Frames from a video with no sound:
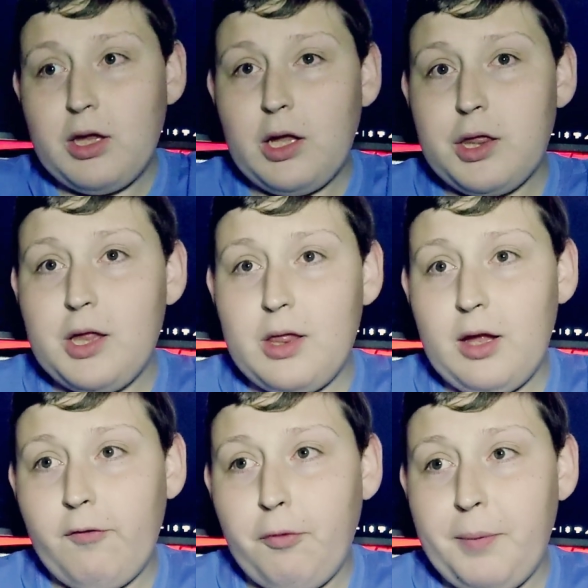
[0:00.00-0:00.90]
still see
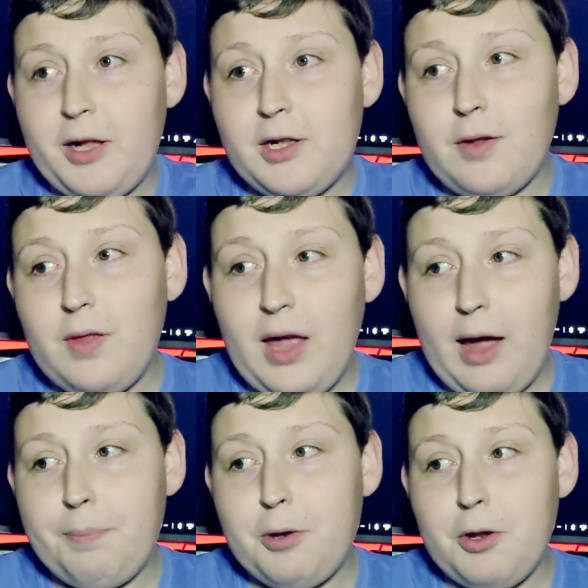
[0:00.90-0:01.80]
the information in the
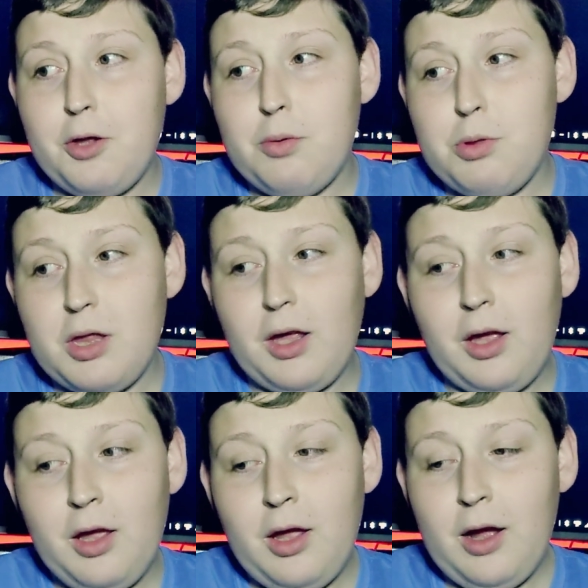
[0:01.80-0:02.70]
app you're
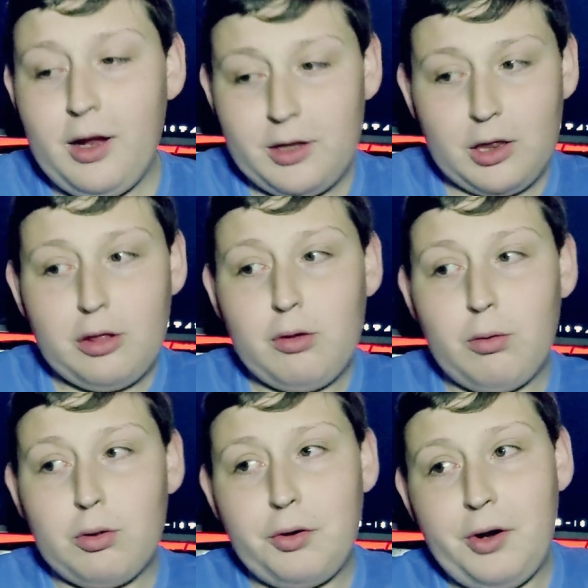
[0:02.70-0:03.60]
using and just
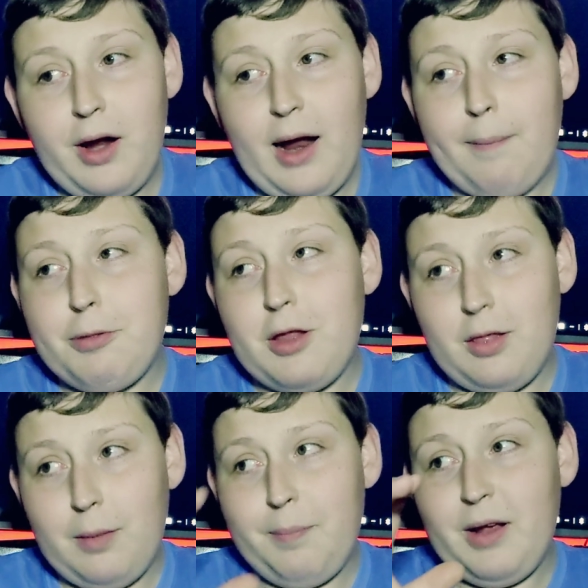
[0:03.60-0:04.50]
scroll through your apps
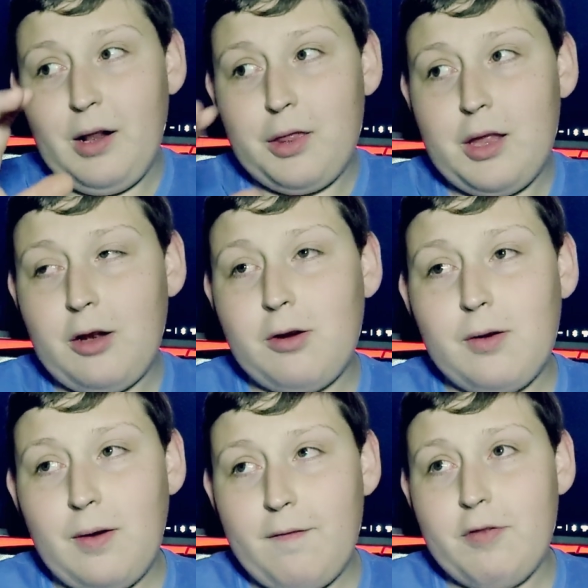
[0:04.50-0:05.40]
in the middle
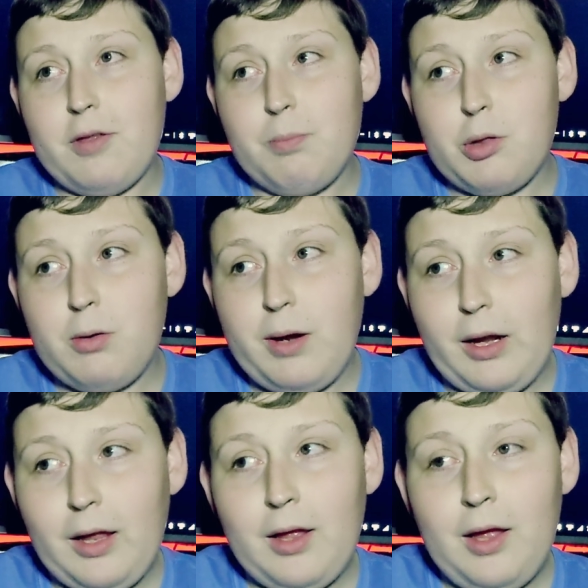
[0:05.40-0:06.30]
center of the
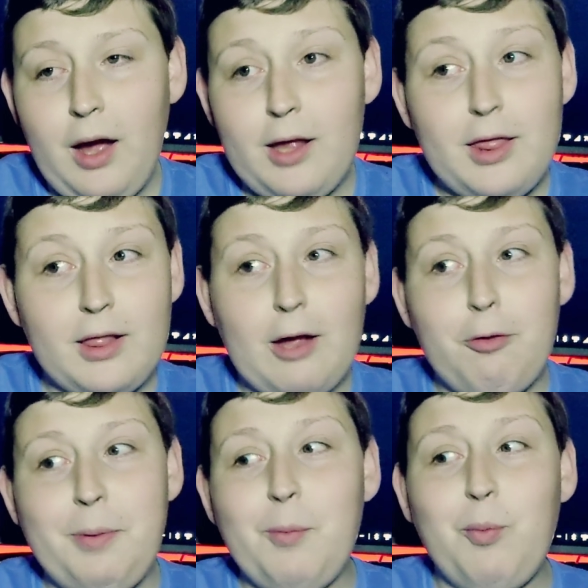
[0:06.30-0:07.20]
screen. I think
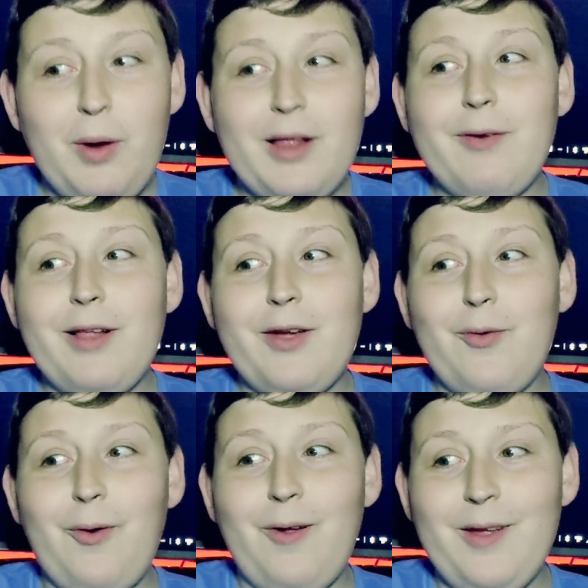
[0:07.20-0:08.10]
that would be really, really
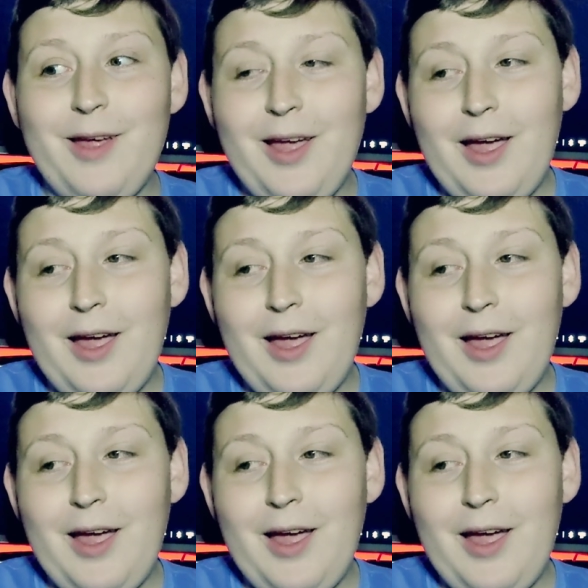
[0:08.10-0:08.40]
cool.